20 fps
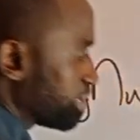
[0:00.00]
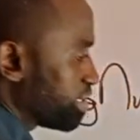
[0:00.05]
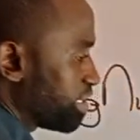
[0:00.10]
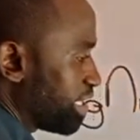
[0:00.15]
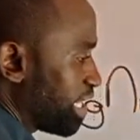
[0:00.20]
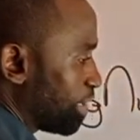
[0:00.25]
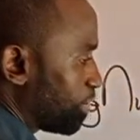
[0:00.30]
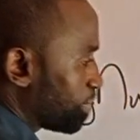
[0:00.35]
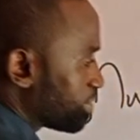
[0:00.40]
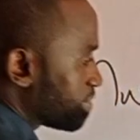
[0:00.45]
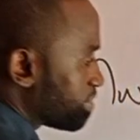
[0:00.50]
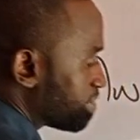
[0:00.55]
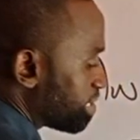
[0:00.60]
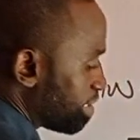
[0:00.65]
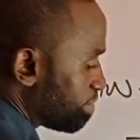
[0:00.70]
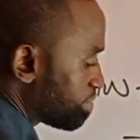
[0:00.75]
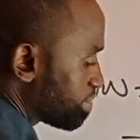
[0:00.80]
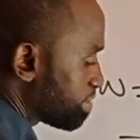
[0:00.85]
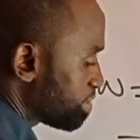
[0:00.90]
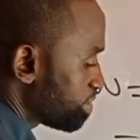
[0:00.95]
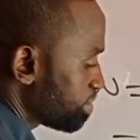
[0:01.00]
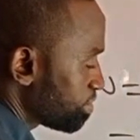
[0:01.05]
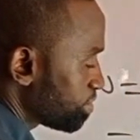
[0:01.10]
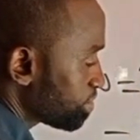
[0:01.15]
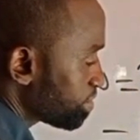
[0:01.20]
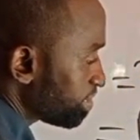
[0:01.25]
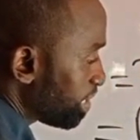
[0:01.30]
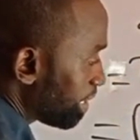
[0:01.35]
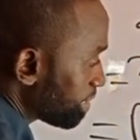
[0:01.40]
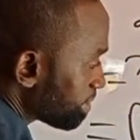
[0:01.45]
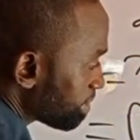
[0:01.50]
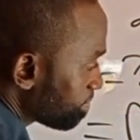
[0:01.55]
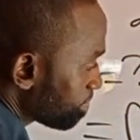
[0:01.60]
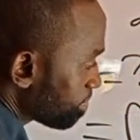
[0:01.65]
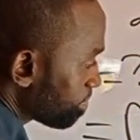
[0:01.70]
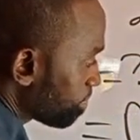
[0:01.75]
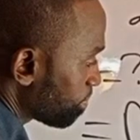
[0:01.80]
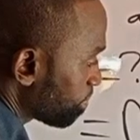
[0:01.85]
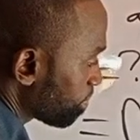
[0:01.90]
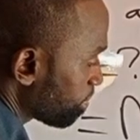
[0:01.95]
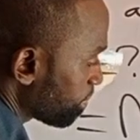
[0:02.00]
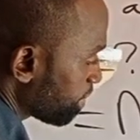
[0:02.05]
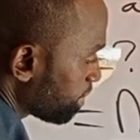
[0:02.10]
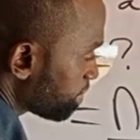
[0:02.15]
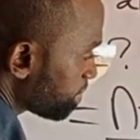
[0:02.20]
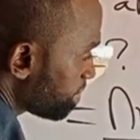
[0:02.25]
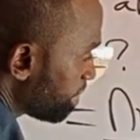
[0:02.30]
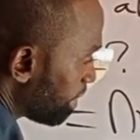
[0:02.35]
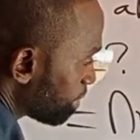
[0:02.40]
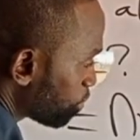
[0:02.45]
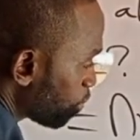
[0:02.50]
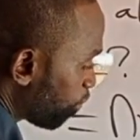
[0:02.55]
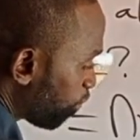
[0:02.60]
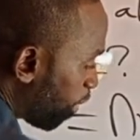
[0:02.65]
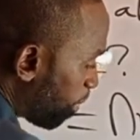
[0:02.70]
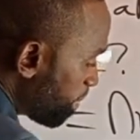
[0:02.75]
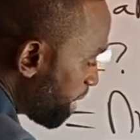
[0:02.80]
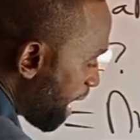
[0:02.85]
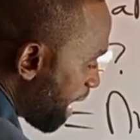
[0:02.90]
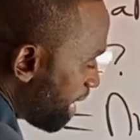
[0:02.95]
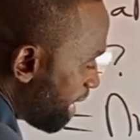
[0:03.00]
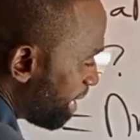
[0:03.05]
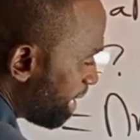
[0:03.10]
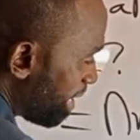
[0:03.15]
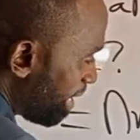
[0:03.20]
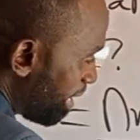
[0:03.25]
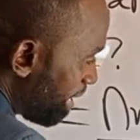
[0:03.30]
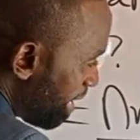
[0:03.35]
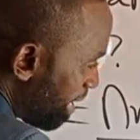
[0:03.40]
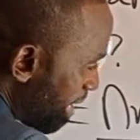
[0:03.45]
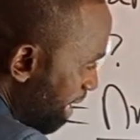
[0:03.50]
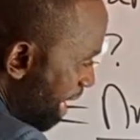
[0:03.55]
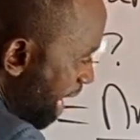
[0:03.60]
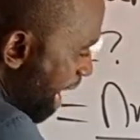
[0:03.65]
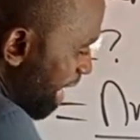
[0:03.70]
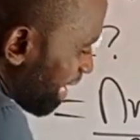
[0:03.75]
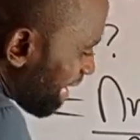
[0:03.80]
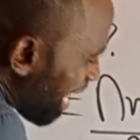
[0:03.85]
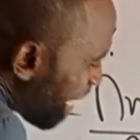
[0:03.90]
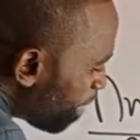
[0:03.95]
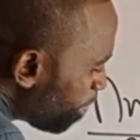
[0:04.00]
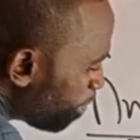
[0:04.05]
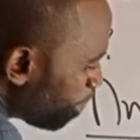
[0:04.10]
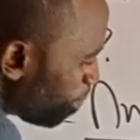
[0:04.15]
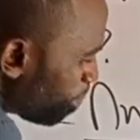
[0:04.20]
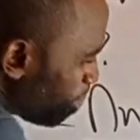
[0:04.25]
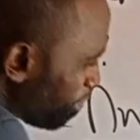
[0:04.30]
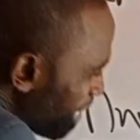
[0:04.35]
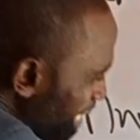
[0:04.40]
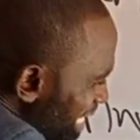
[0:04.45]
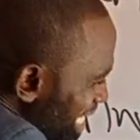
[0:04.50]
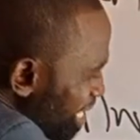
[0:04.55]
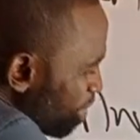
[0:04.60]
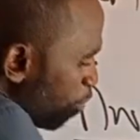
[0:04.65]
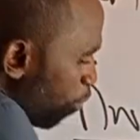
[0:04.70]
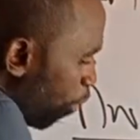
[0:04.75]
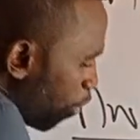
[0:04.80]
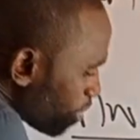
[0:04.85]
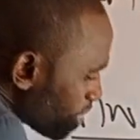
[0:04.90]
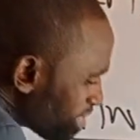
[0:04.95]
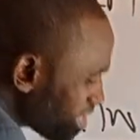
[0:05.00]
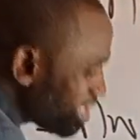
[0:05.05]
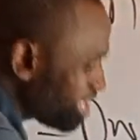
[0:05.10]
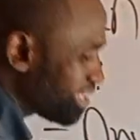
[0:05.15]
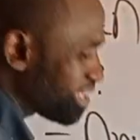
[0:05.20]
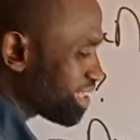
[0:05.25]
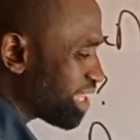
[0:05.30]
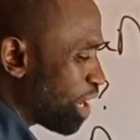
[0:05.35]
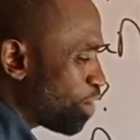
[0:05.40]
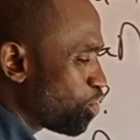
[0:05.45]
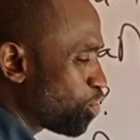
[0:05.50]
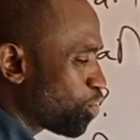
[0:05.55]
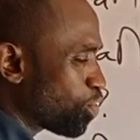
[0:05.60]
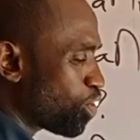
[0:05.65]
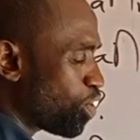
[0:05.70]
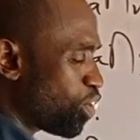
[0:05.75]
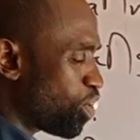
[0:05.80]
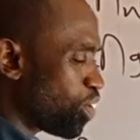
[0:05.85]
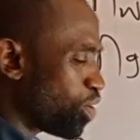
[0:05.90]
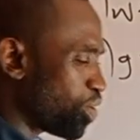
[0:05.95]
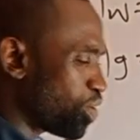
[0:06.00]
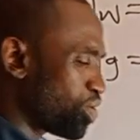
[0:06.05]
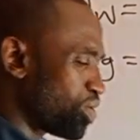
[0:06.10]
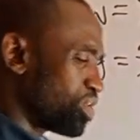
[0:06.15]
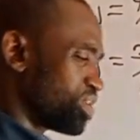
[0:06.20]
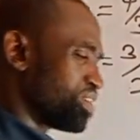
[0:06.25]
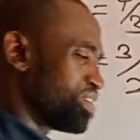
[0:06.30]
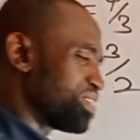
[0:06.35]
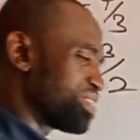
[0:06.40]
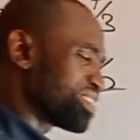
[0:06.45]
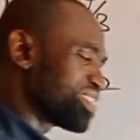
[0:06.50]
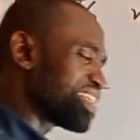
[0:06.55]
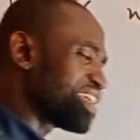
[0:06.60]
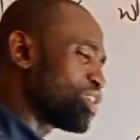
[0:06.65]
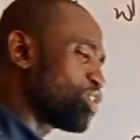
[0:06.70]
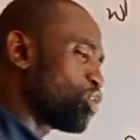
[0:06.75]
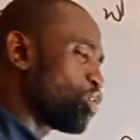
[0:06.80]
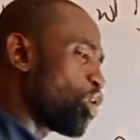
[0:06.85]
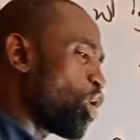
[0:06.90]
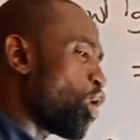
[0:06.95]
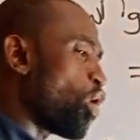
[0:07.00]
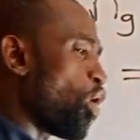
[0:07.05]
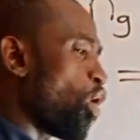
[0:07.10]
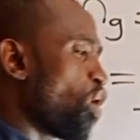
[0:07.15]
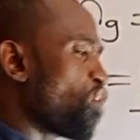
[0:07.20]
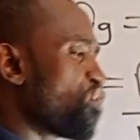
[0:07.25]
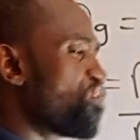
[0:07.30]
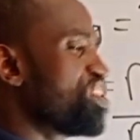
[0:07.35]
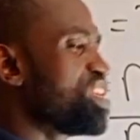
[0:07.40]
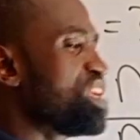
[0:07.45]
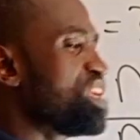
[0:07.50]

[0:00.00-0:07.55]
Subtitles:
They are not the same thing. You see that? You see that? So from here, I can bring in one thing that we call the law of